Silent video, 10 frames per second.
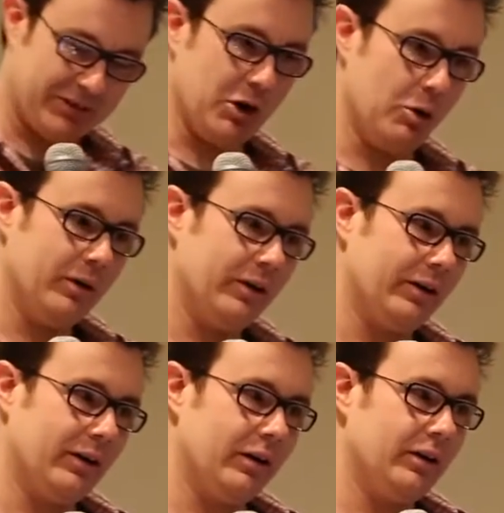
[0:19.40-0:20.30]
So
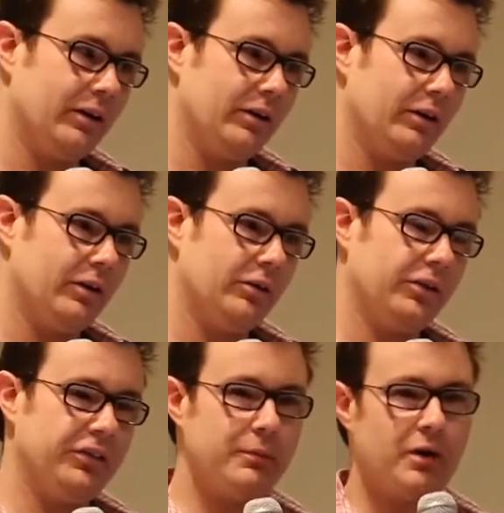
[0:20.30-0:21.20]

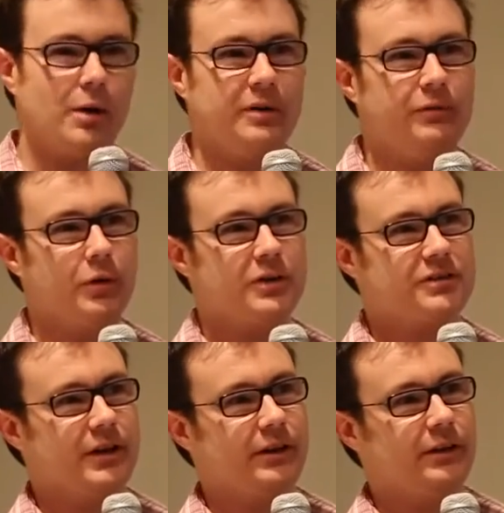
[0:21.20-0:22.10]
the thing about
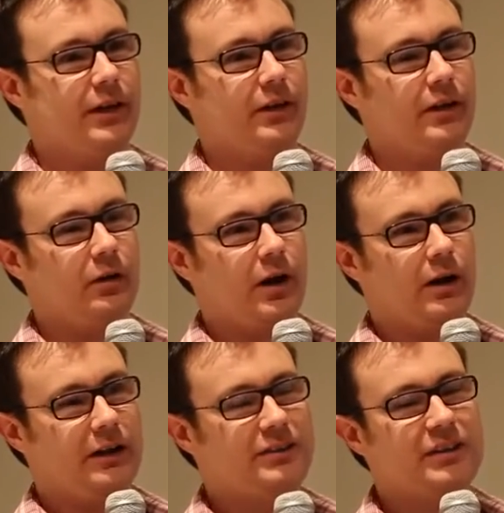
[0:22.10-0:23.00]
OmniFocus that
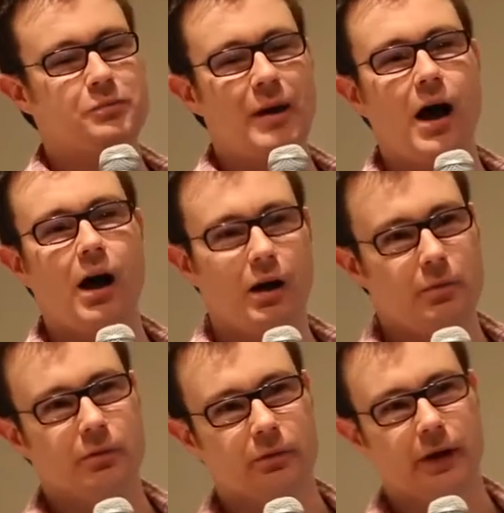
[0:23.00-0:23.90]
it's my
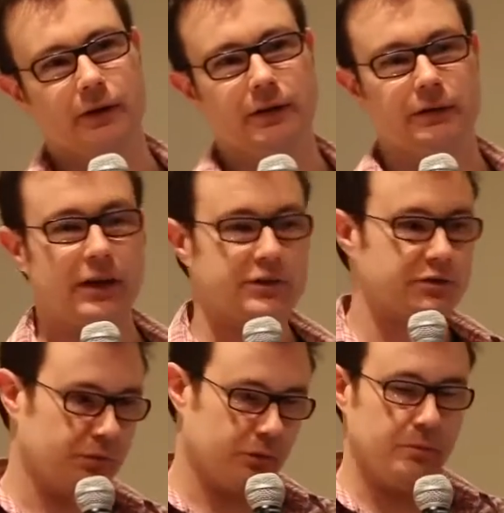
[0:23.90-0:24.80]
hub, right? And
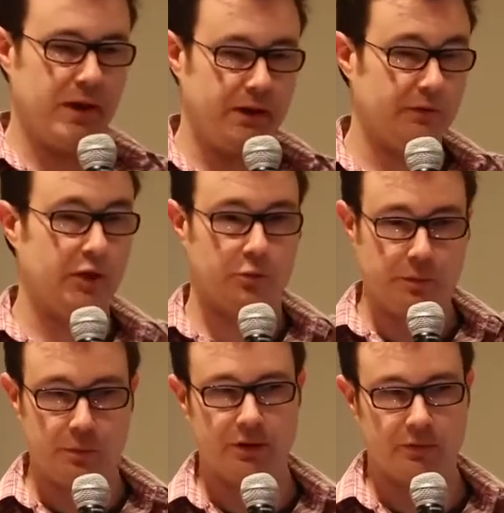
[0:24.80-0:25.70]
as for many of the other
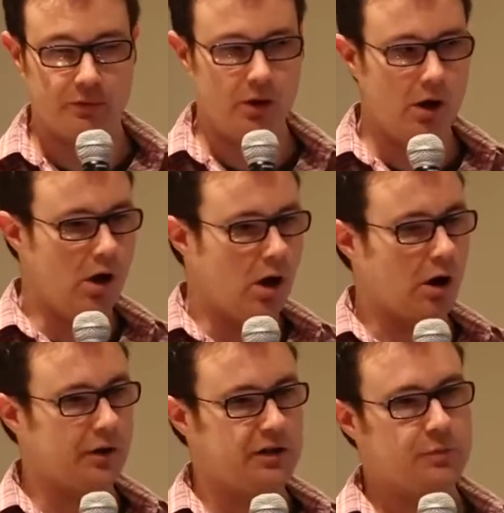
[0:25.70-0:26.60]
people that have
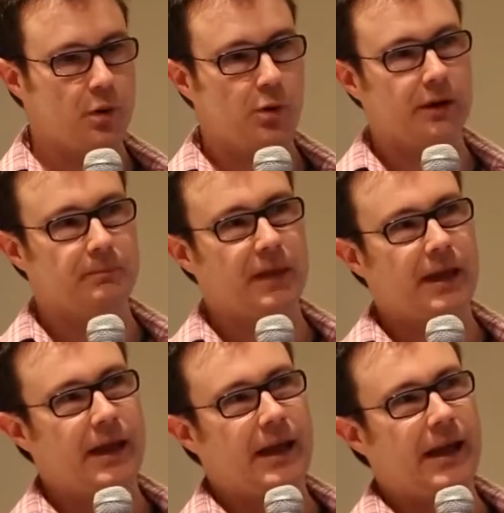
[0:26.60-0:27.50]
already spoken,
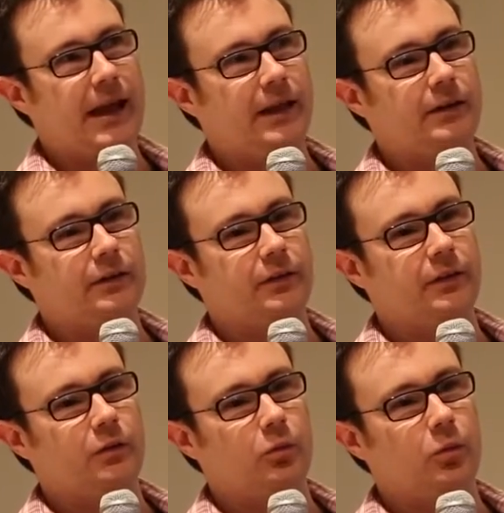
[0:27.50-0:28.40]
and
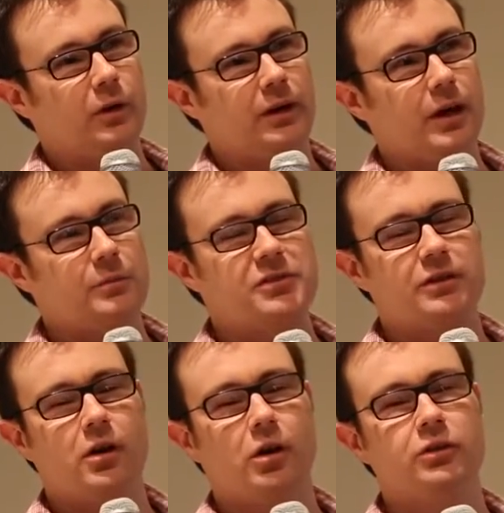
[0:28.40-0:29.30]
when it comes
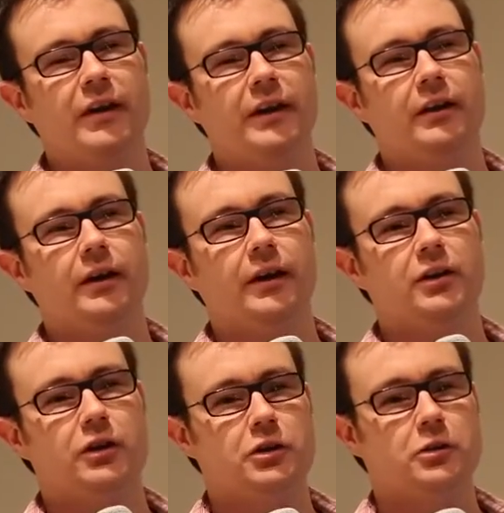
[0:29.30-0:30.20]
to cultivating a
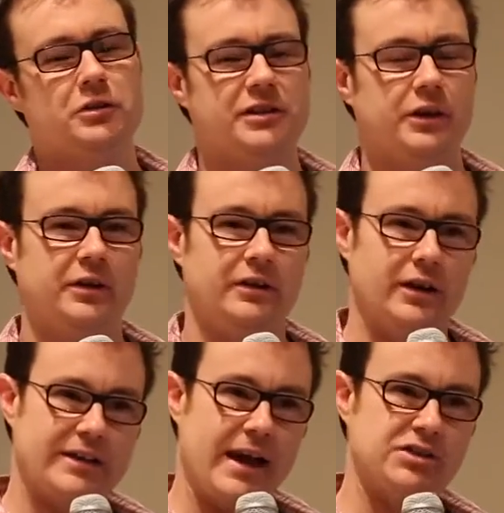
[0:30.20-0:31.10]
to-do list that you can
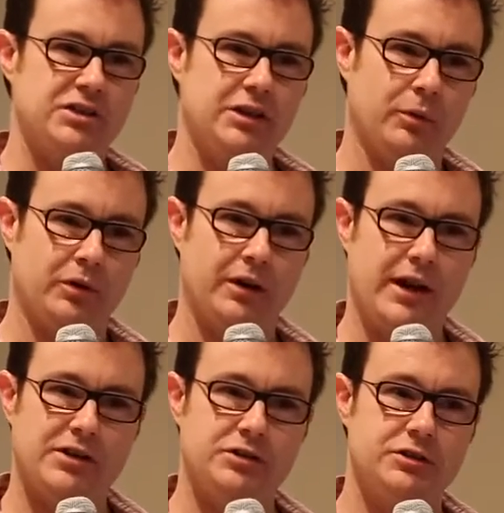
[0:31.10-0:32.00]
attach a deeper
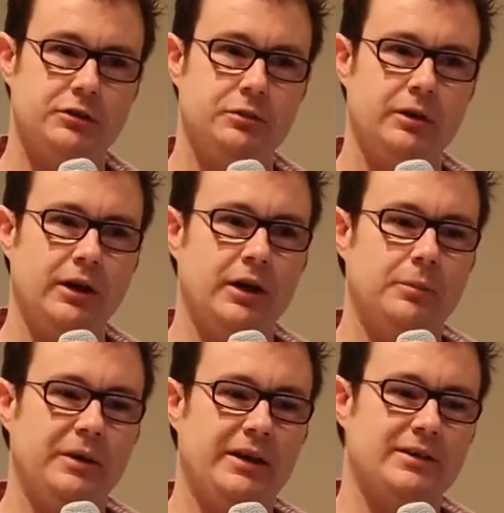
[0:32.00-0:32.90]
connection to,
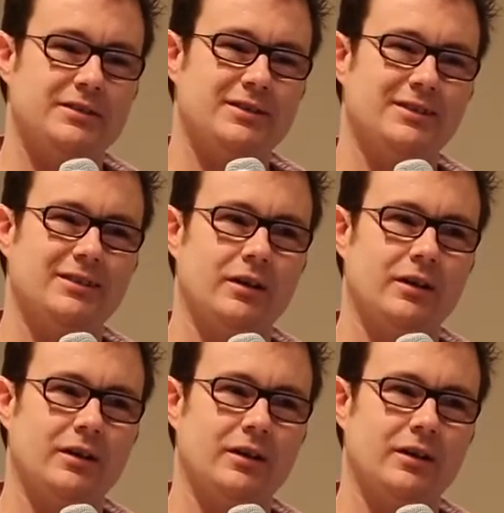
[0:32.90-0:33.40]
because